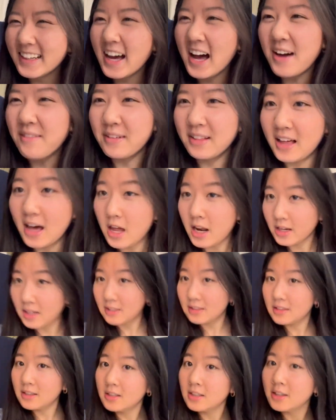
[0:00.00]
I'm glad I
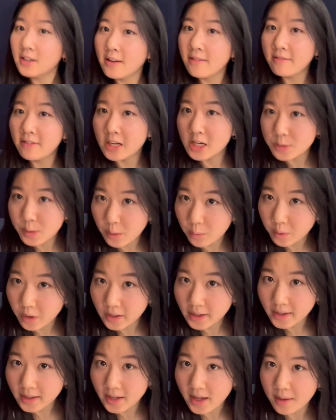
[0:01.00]
can finish my
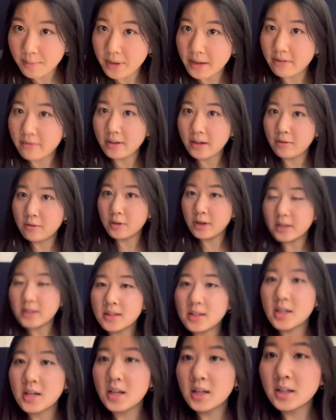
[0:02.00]
work at my
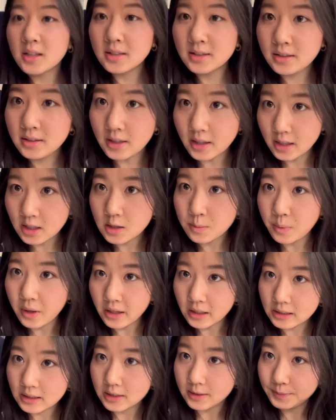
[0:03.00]
favorite study
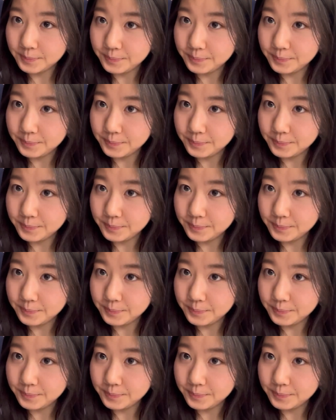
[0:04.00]
spot.